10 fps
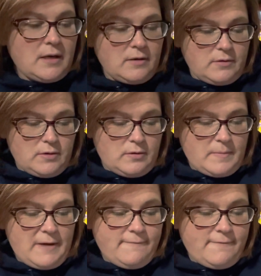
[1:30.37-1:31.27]
I don't know.
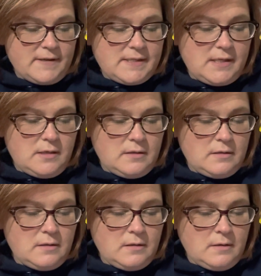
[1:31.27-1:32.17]
Am I fussy?
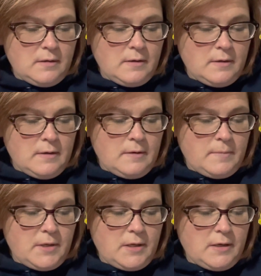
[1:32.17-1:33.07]

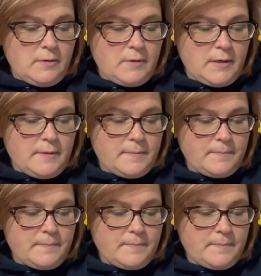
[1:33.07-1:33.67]
But anyway,